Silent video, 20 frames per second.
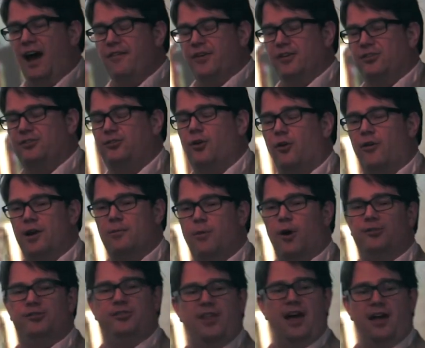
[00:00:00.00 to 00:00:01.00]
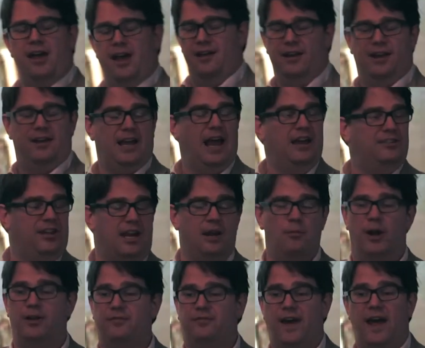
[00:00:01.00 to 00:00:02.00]
cover story was that, in case
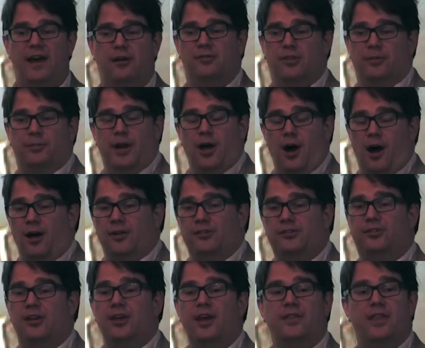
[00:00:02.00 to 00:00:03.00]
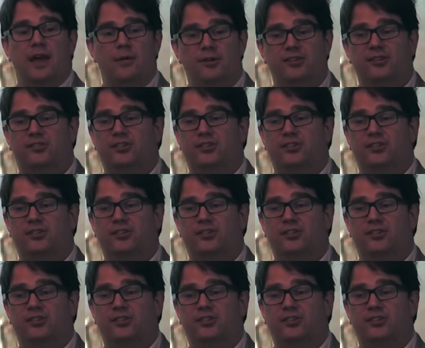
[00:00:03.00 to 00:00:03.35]
anyone found them and asked, they